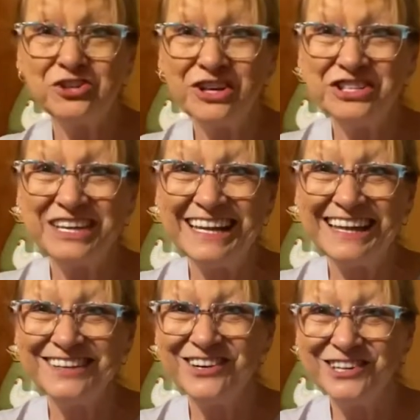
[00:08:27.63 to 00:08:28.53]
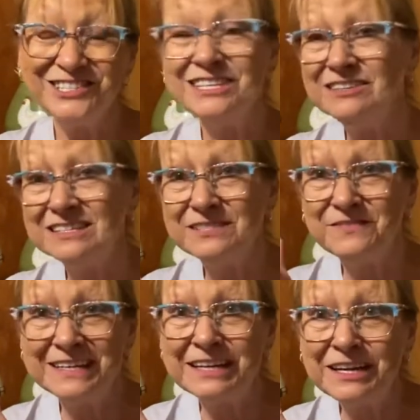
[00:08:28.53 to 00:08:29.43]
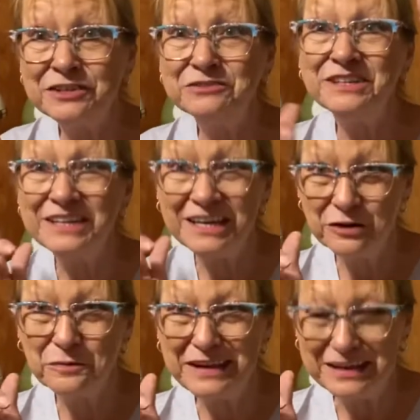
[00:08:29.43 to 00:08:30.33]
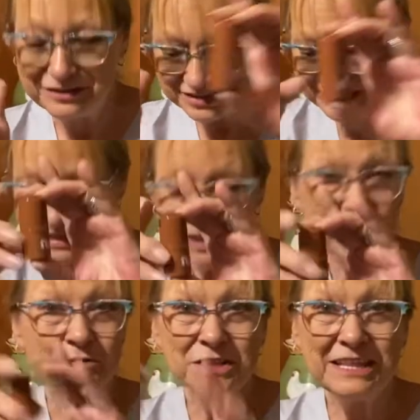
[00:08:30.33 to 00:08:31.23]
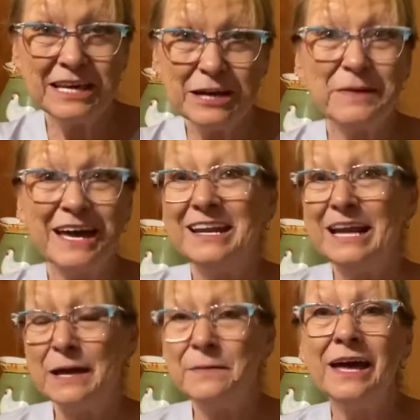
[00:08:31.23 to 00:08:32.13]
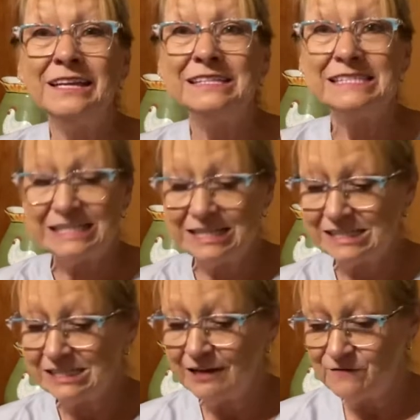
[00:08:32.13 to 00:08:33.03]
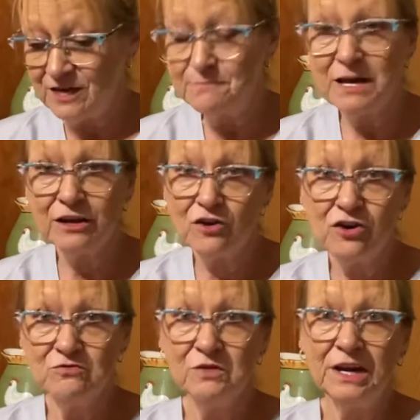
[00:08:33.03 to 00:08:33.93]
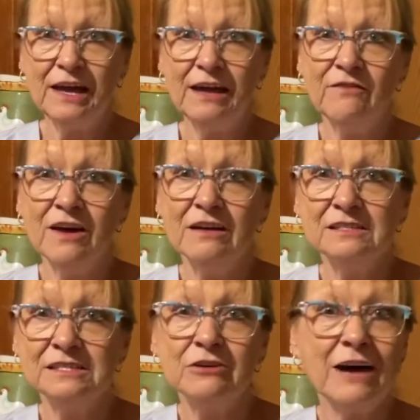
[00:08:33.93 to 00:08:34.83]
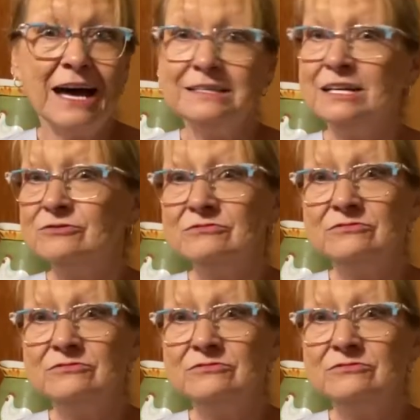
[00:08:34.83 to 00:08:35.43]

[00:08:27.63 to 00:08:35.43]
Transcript: I took it out of the car too because if I don't, it'll melt. One thing about it, I'm bad to sit stuff in my car when I have hauls so I don't